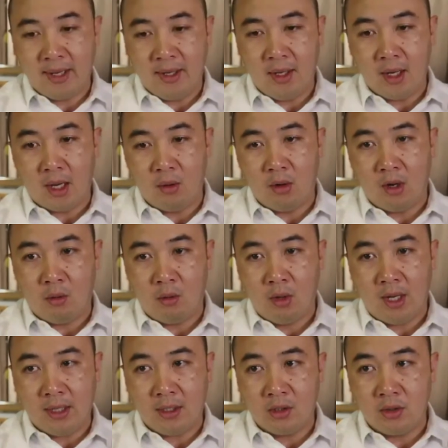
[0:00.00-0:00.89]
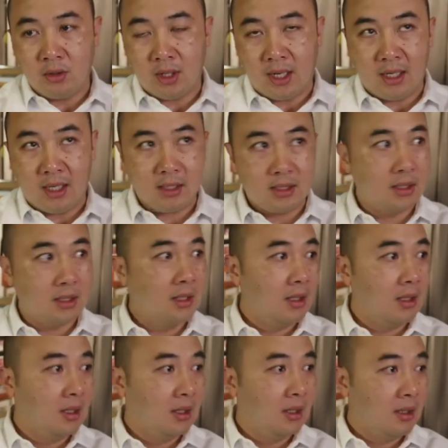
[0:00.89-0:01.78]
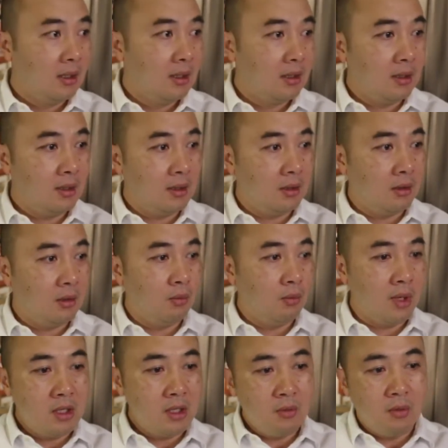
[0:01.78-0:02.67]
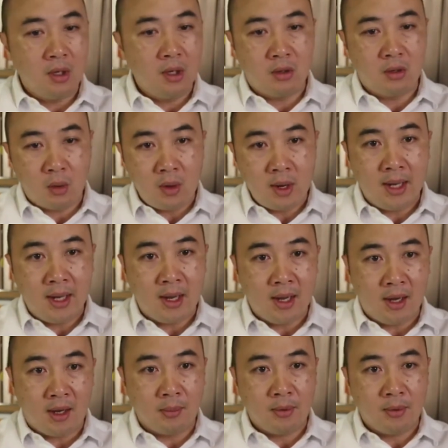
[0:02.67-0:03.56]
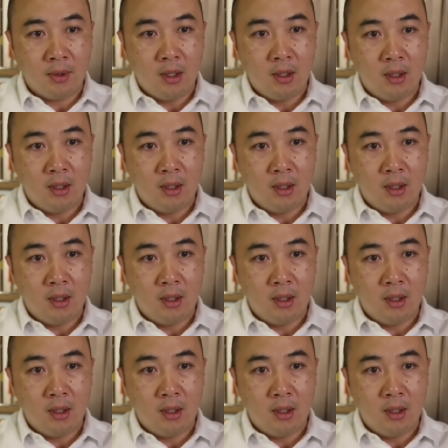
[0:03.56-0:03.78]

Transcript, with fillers: I, I, would like to ask you know when you were growing up